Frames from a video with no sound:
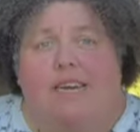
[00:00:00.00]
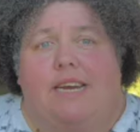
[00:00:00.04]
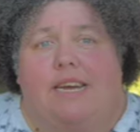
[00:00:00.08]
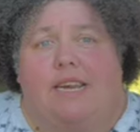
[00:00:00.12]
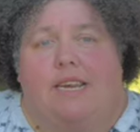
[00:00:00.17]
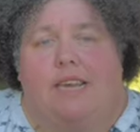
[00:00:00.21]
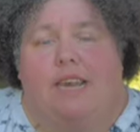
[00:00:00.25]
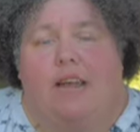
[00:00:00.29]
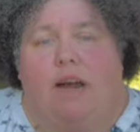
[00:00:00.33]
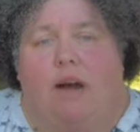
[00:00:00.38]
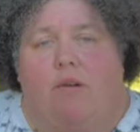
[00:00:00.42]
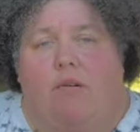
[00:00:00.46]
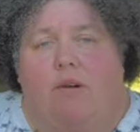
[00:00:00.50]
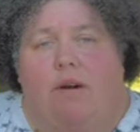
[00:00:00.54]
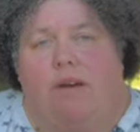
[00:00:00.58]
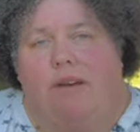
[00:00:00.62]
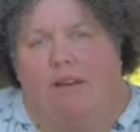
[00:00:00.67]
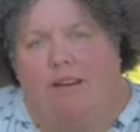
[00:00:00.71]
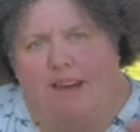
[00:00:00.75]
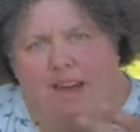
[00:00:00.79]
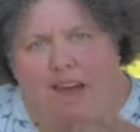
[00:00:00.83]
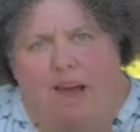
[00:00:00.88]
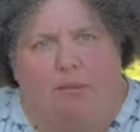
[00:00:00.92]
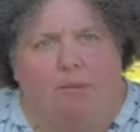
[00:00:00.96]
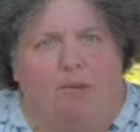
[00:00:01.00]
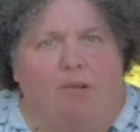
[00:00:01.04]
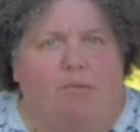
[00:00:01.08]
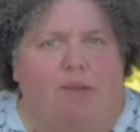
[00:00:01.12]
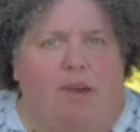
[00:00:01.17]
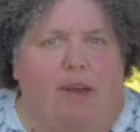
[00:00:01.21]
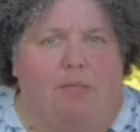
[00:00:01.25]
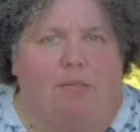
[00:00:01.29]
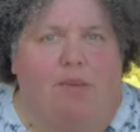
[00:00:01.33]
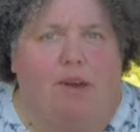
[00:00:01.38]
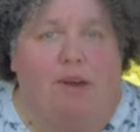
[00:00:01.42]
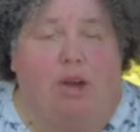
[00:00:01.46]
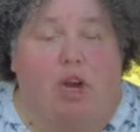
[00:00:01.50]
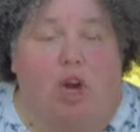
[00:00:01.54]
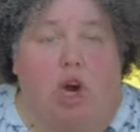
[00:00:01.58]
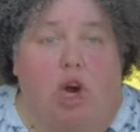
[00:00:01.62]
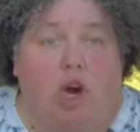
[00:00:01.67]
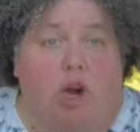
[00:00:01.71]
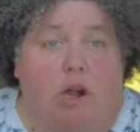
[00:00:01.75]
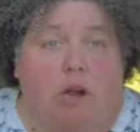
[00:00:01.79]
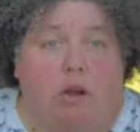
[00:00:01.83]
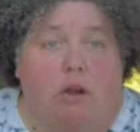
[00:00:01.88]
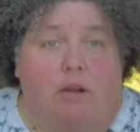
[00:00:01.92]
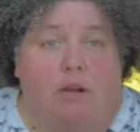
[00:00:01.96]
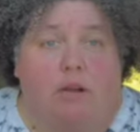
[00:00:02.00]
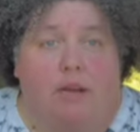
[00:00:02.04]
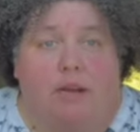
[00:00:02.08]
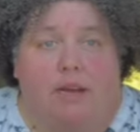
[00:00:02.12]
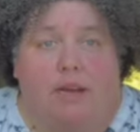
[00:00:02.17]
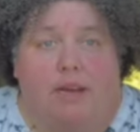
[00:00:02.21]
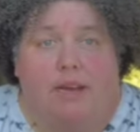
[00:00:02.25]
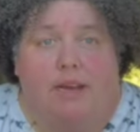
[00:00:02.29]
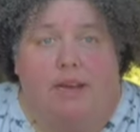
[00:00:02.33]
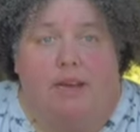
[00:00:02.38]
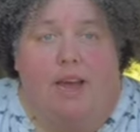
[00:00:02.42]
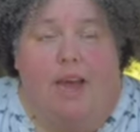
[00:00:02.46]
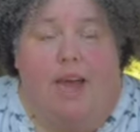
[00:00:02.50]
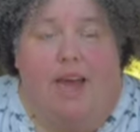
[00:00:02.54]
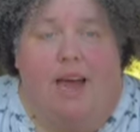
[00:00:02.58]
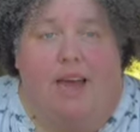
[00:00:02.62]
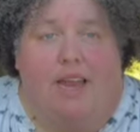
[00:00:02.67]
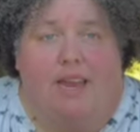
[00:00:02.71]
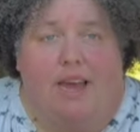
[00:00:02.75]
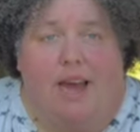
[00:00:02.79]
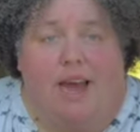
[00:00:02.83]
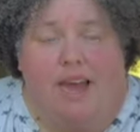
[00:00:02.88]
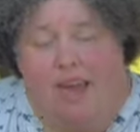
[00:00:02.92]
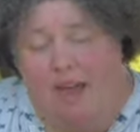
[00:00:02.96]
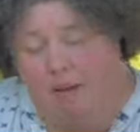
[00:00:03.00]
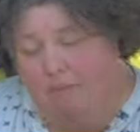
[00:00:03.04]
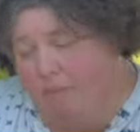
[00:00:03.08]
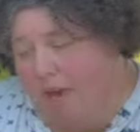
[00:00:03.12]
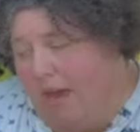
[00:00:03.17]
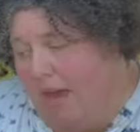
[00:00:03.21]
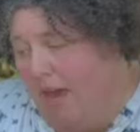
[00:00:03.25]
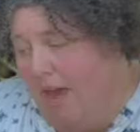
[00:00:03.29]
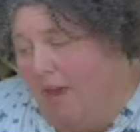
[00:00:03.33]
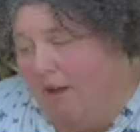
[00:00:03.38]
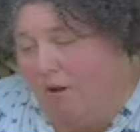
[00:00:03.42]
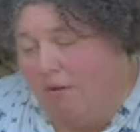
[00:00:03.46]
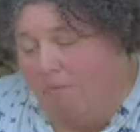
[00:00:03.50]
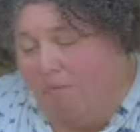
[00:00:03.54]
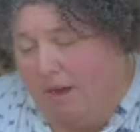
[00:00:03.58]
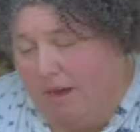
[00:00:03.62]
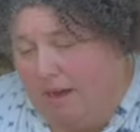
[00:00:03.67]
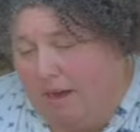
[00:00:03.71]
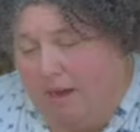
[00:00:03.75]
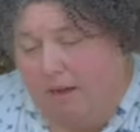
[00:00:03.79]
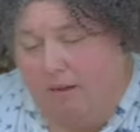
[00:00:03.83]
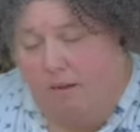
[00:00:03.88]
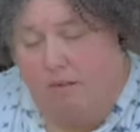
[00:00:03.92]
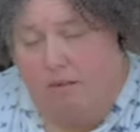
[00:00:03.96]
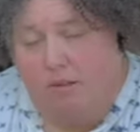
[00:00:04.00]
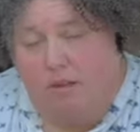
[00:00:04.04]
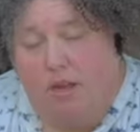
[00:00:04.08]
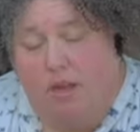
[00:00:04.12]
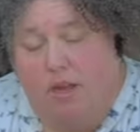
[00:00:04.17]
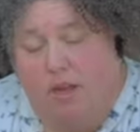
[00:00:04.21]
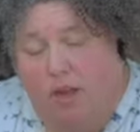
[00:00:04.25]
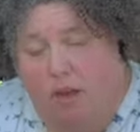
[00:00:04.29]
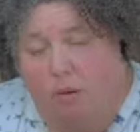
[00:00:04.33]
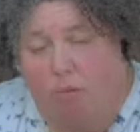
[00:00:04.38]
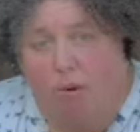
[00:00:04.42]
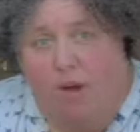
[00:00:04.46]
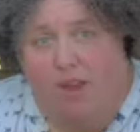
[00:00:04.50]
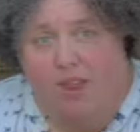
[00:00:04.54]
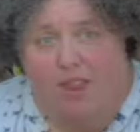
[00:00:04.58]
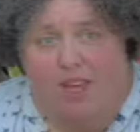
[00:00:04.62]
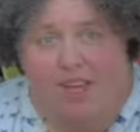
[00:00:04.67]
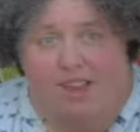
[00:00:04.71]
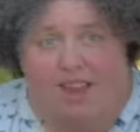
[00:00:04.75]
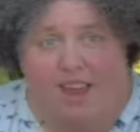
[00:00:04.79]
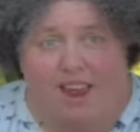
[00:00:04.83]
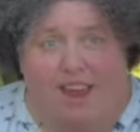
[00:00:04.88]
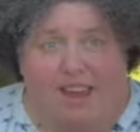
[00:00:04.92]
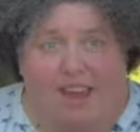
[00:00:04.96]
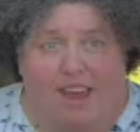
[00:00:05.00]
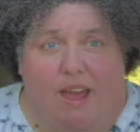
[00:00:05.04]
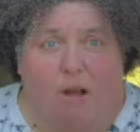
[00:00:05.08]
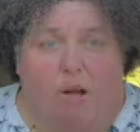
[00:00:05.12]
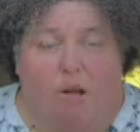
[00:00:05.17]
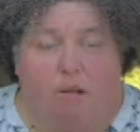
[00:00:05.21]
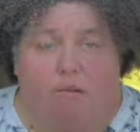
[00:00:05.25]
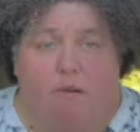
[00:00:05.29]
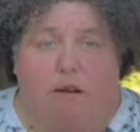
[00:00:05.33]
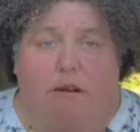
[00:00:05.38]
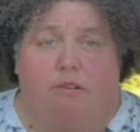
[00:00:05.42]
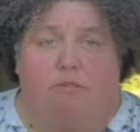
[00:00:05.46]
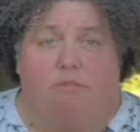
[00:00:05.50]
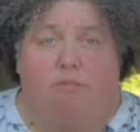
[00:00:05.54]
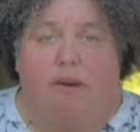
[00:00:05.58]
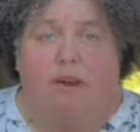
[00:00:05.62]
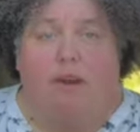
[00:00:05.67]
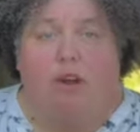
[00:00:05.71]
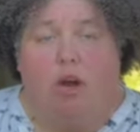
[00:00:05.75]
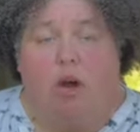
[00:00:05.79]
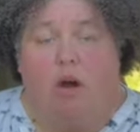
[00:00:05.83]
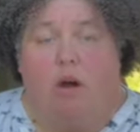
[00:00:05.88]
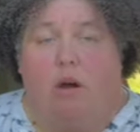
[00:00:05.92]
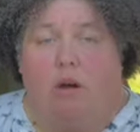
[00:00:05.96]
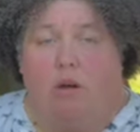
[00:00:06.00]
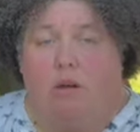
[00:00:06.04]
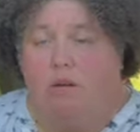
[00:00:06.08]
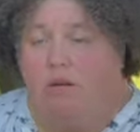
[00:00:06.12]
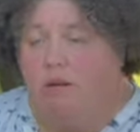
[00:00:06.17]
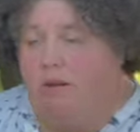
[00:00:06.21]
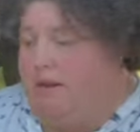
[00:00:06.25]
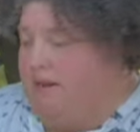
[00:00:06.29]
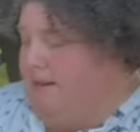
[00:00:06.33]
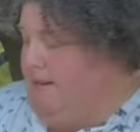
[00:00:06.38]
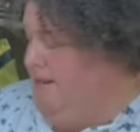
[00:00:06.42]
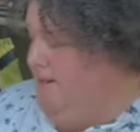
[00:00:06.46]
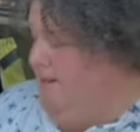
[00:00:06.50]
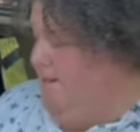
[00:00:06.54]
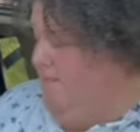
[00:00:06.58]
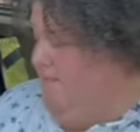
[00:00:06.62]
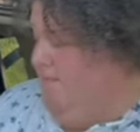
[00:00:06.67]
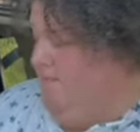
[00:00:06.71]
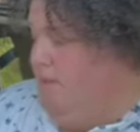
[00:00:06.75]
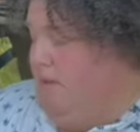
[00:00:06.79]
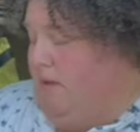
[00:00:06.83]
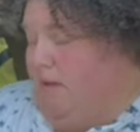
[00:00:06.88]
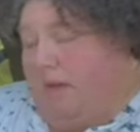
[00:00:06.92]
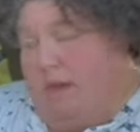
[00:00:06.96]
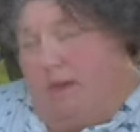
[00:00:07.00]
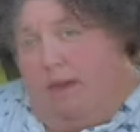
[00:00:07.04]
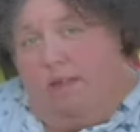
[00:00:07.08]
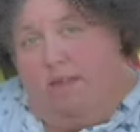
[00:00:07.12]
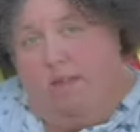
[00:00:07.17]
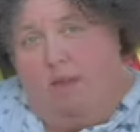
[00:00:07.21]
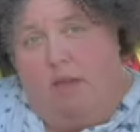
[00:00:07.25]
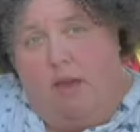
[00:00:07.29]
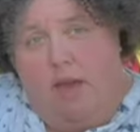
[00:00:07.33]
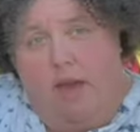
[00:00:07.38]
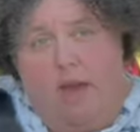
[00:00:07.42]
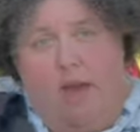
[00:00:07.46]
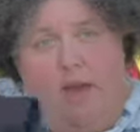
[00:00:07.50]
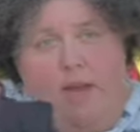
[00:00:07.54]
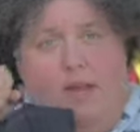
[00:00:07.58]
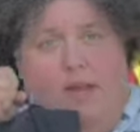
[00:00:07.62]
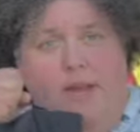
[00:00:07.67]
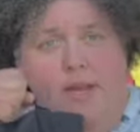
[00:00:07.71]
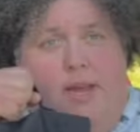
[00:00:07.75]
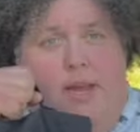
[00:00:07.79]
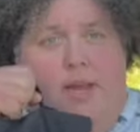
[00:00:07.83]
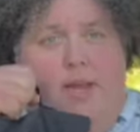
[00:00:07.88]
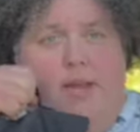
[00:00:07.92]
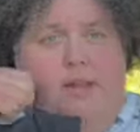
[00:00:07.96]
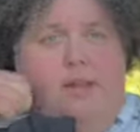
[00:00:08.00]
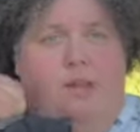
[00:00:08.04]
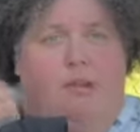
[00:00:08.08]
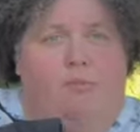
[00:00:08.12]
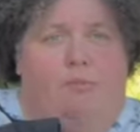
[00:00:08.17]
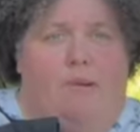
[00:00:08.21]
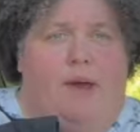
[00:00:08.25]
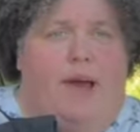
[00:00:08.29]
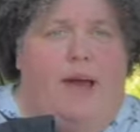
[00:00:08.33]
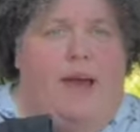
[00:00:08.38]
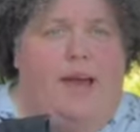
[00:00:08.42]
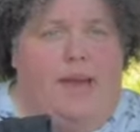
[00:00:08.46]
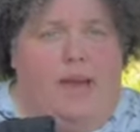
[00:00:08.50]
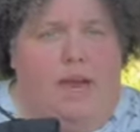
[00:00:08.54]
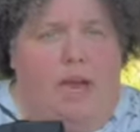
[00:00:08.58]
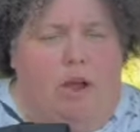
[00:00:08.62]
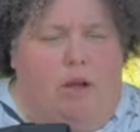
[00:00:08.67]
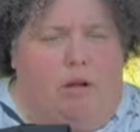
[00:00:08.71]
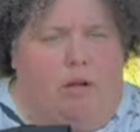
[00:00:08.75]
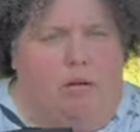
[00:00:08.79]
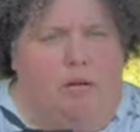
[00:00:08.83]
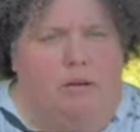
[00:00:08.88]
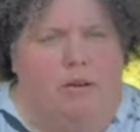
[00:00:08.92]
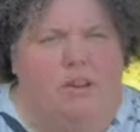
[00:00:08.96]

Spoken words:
Now, I happen to be at my car, and I am here because the one thing that I carry around in my car is this handy dandy little bag here.